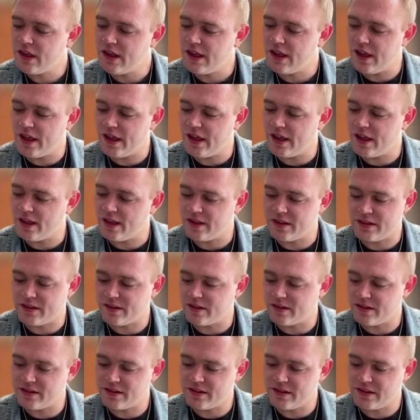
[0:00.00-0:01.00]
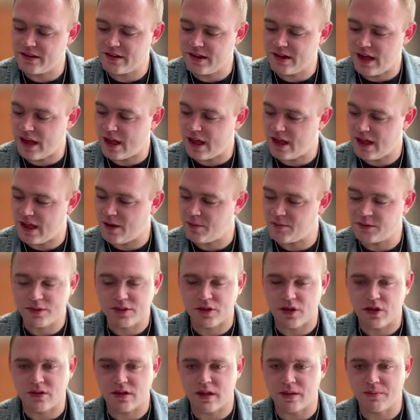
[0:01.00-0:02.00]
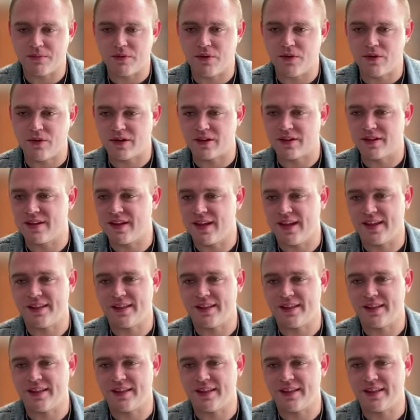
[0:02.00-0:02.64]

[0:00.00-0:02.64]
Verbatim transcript: and I, I was all on board.